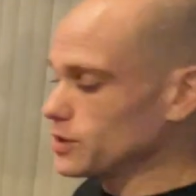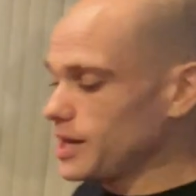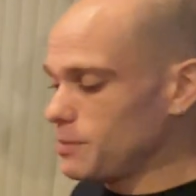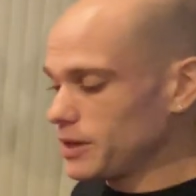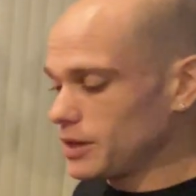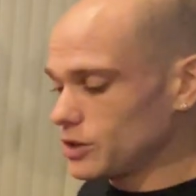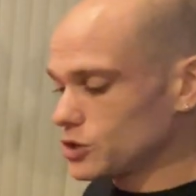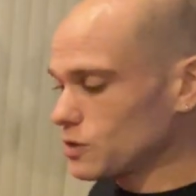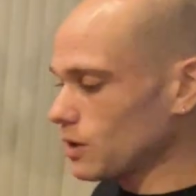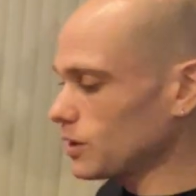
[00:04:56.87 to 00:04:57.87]
or keeping it in your
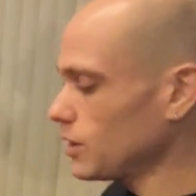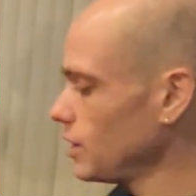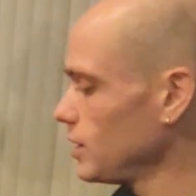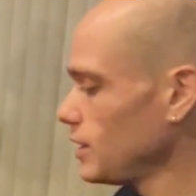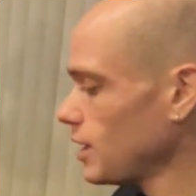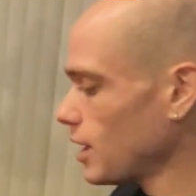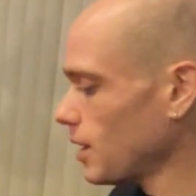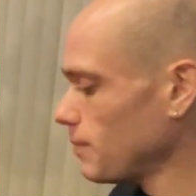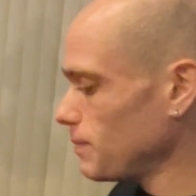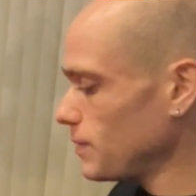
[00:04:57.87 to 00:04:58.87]
trunk.
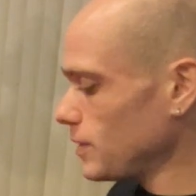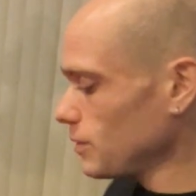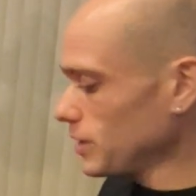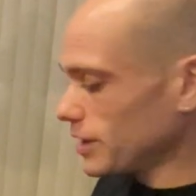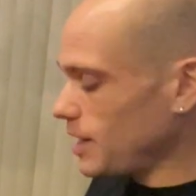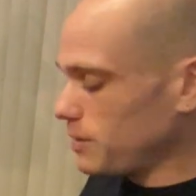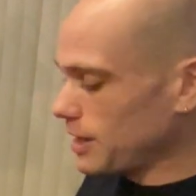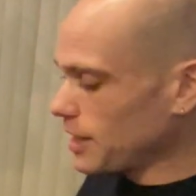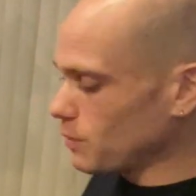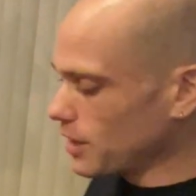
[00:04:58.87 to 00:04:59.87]
Really keeping
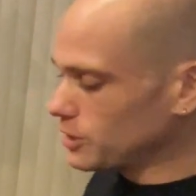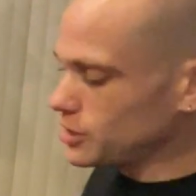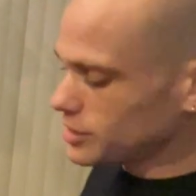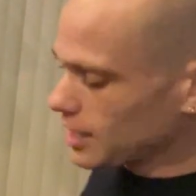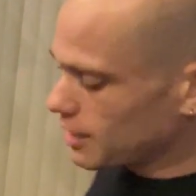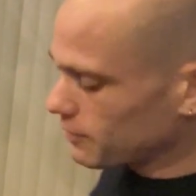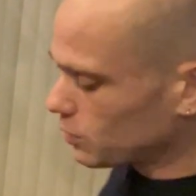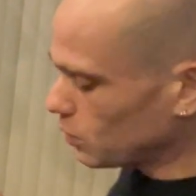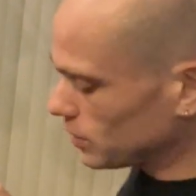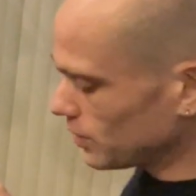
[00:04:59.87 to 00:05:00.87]
it anywhere. It's just kind of a
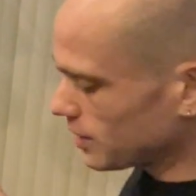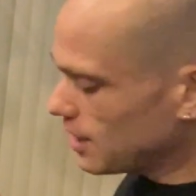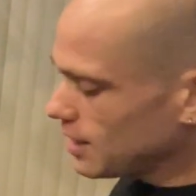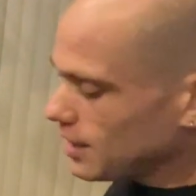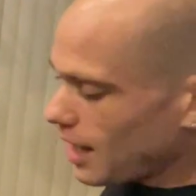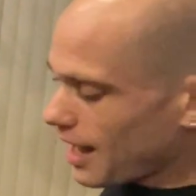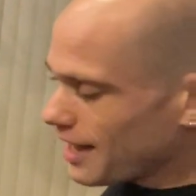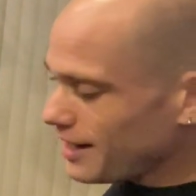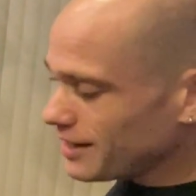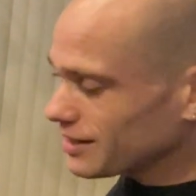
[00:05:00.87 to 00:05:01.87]
cool look. I
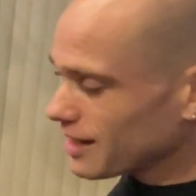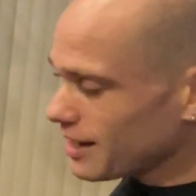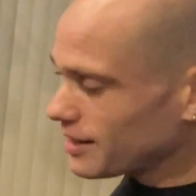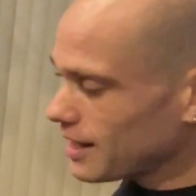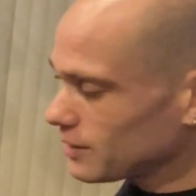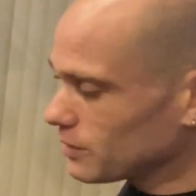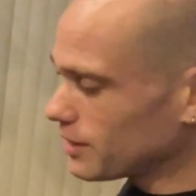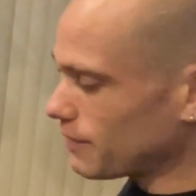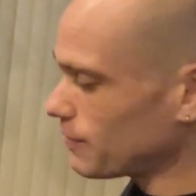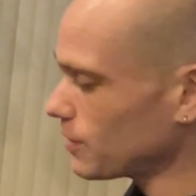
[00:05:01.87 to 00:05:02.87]
didn't like that look
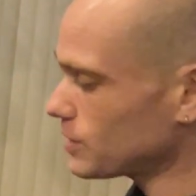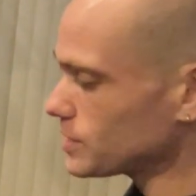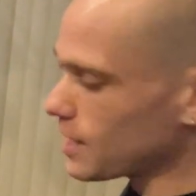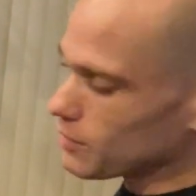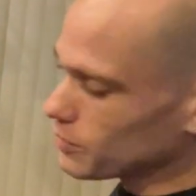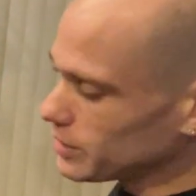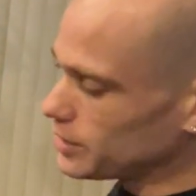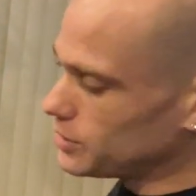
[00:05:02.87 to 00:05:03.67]
at first. I really